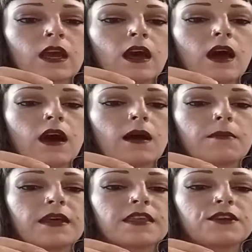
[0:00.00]

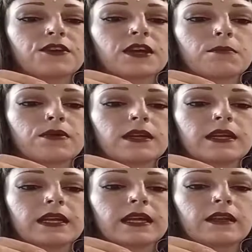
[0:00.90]
And then you're going to put
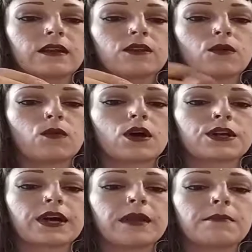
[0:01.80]
it in the
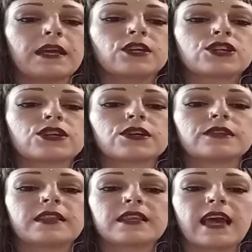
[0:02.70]
water, and make sure
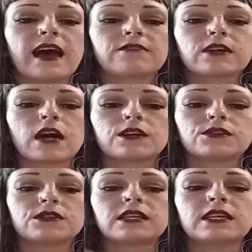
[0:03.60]
that the
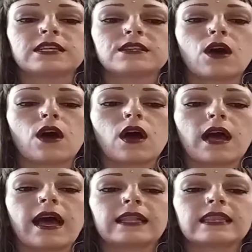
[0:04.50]
avocado seed is
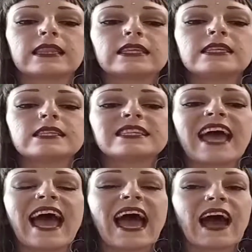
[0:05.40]
at least
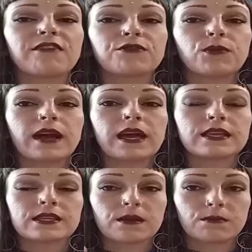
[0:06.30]
halfway
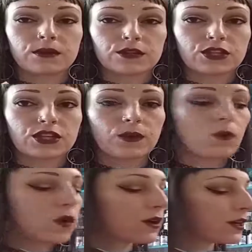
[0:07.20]
submerged
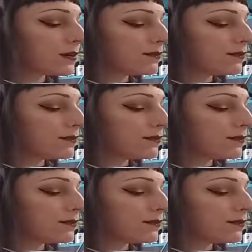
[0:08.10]
in water.